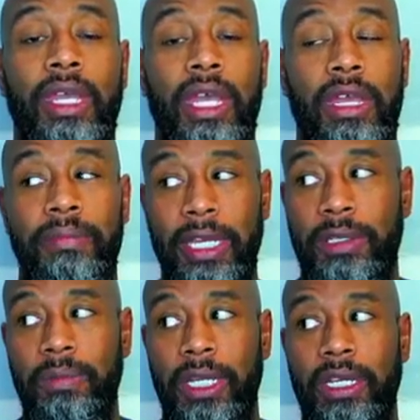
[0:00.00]
It makes
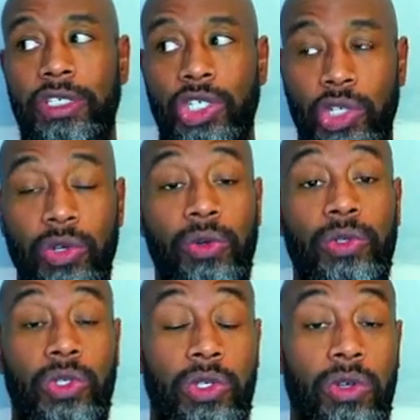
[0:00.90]
me
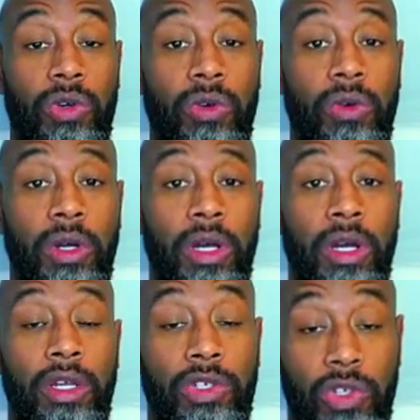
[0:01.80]
choose to
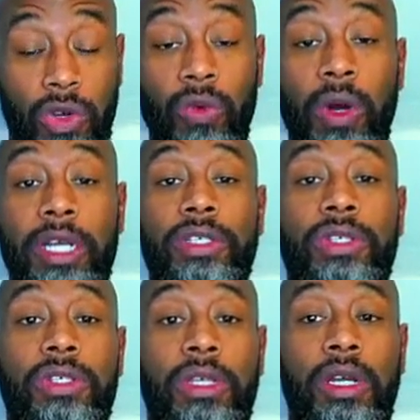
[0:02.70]
do what
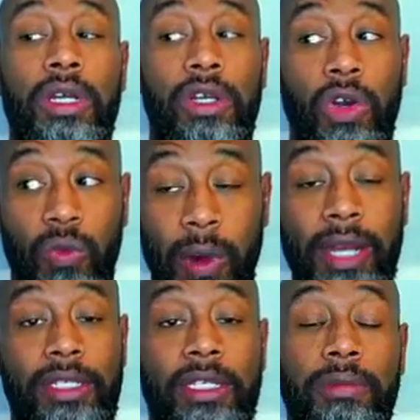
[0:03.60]
is
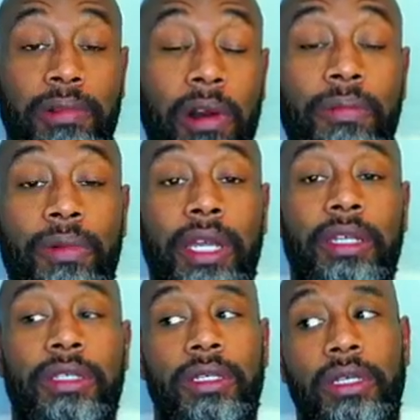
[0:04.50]
correct and
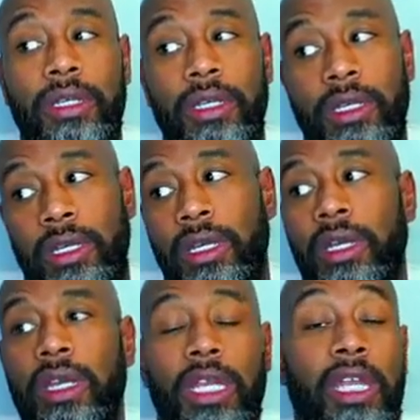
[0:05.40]
appropriate,
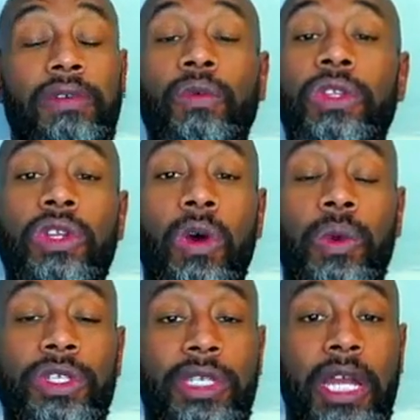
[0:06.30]
even with no one
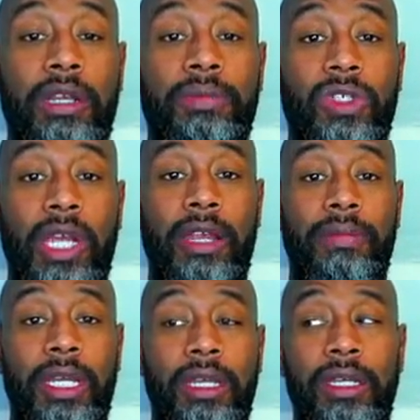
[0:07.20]
standing beside
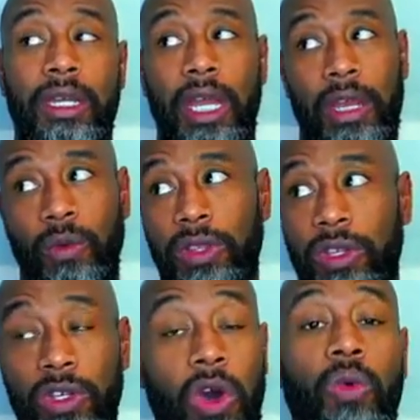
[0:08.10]
me and with
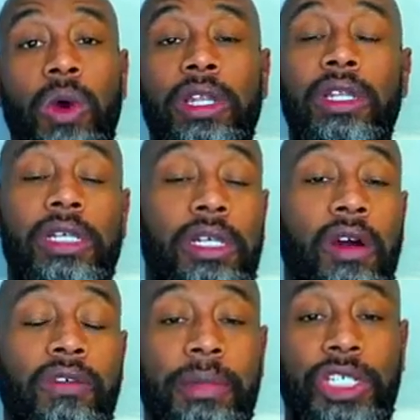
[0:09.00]
no one looking
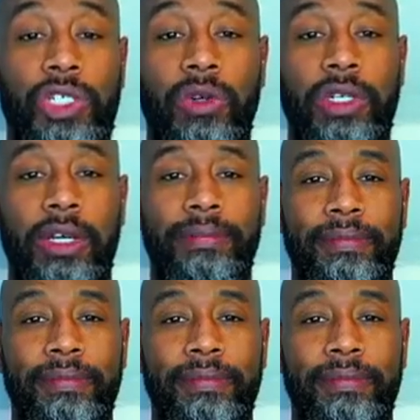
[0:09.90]
over my shoulder.